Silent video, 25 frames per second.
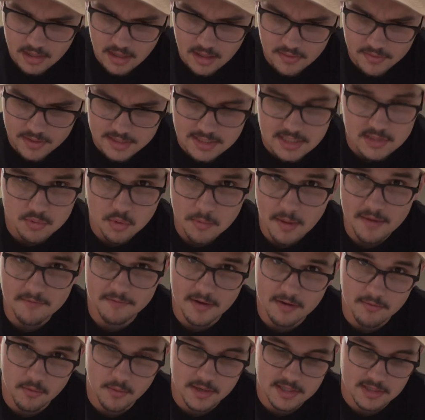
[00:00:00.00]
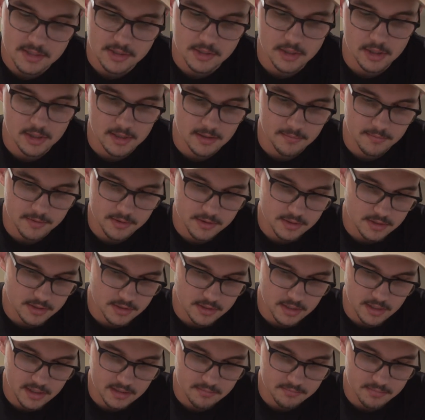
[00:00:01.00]
This is one of my favorite ways to cook them. They're just
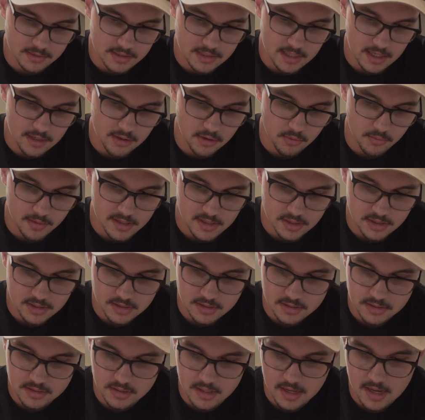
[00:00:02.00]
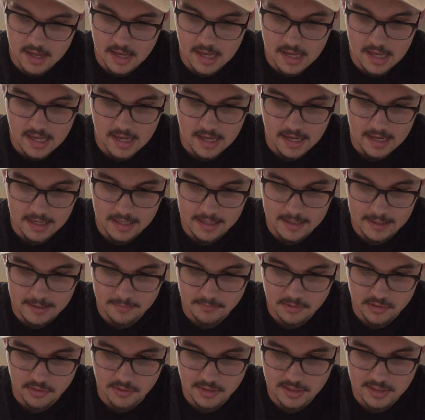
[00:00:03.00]
like potato wedges.
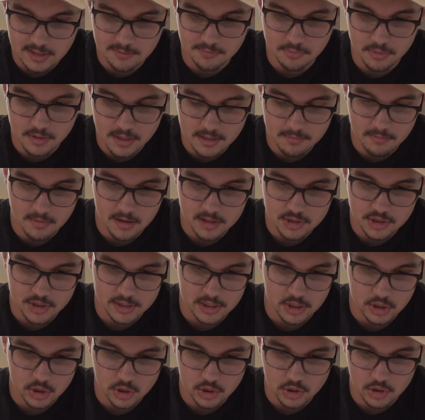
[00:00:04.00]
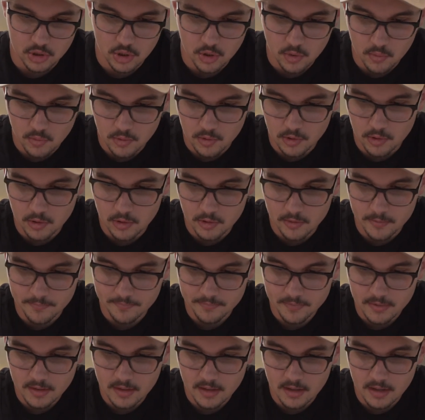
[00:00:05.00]
So this is pretty much like a lower
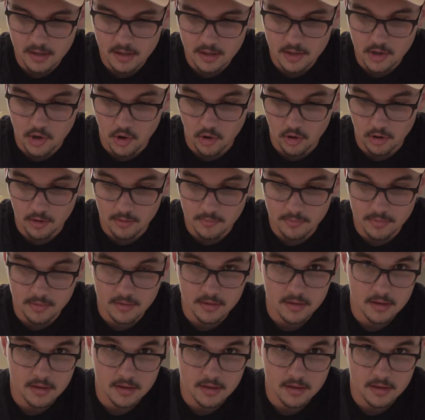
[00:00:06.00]
carb